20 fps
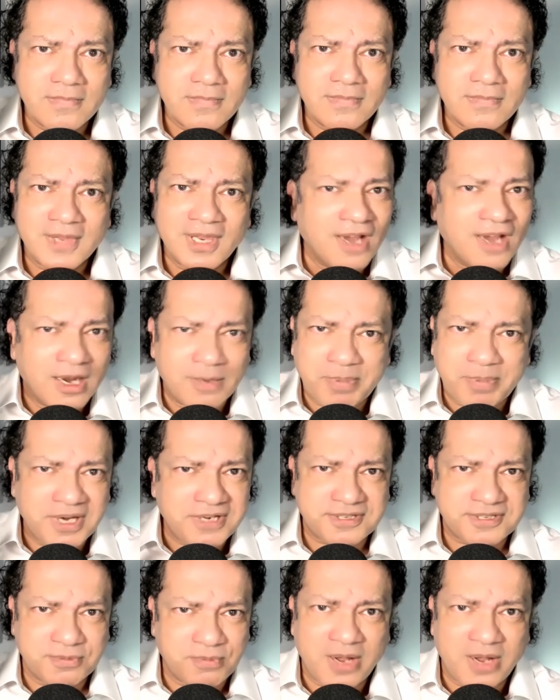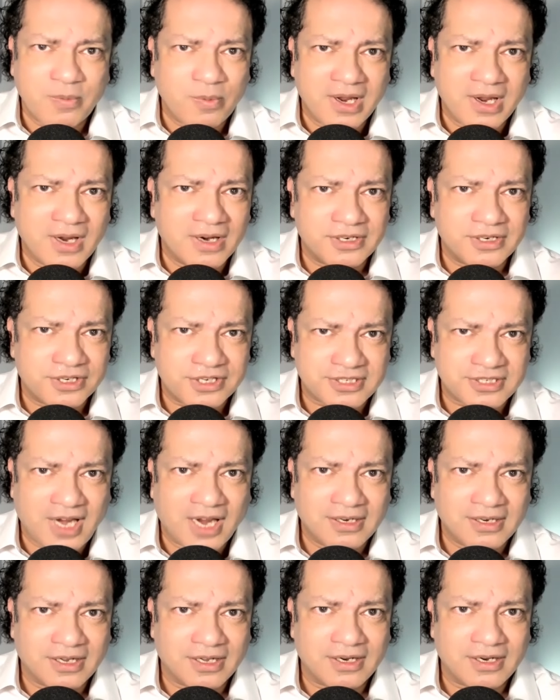Not peace the way we
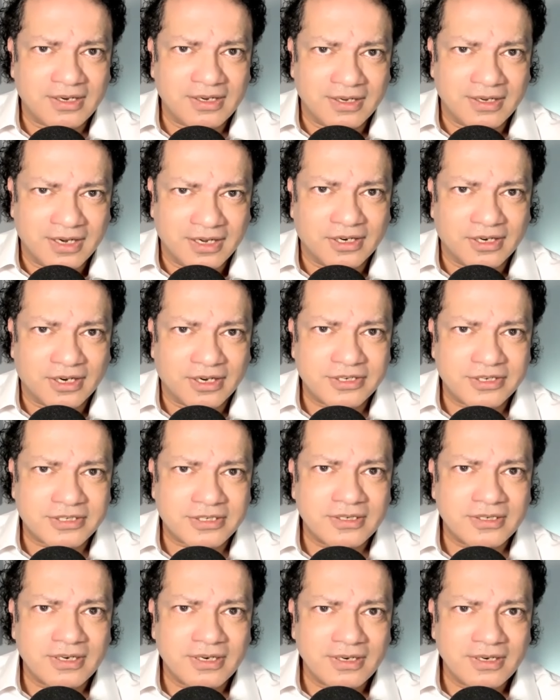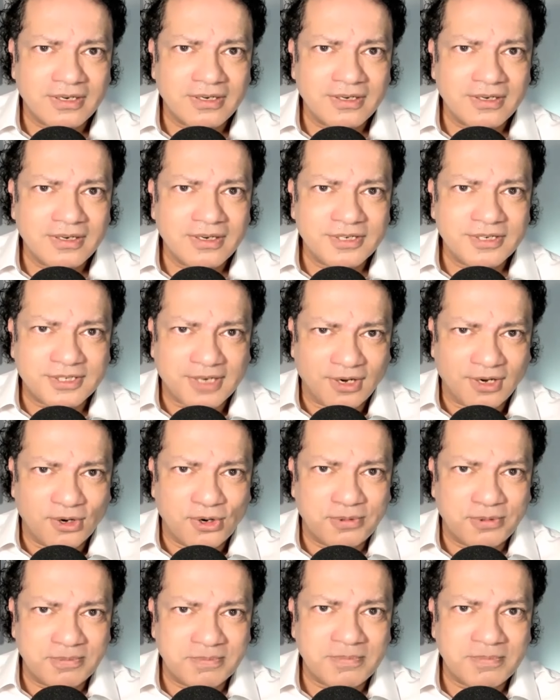understand it in English.
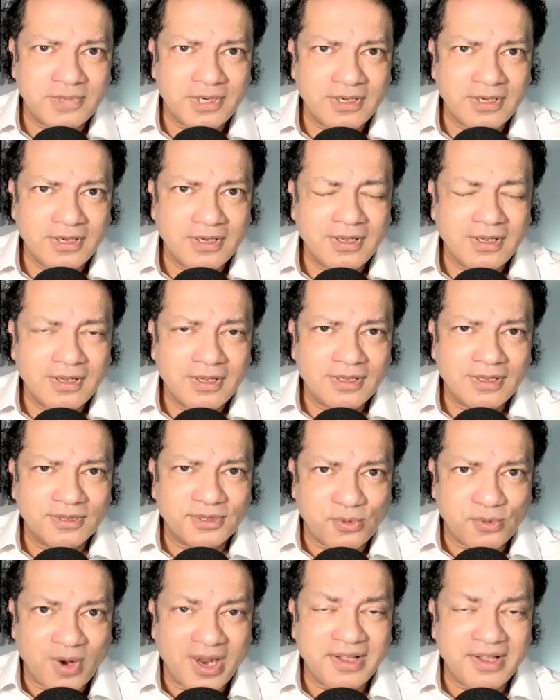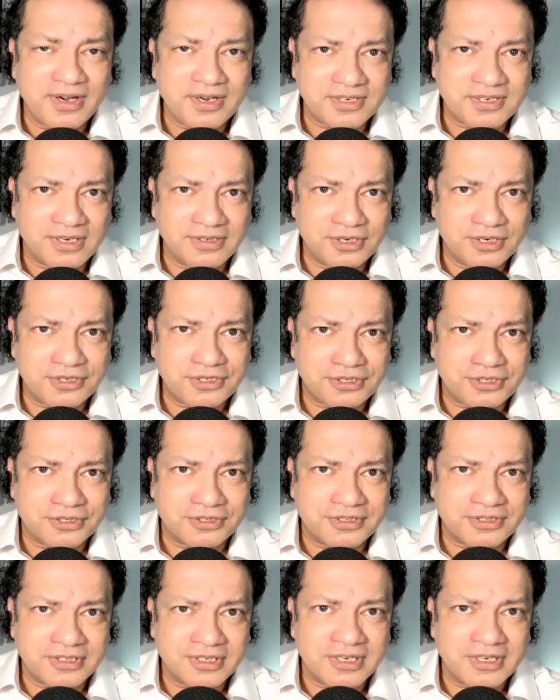Shalom, the way it is
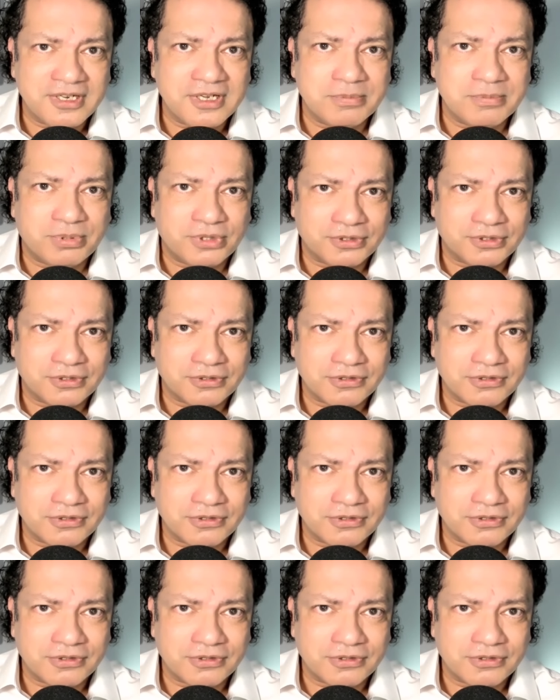understood in Hebrew.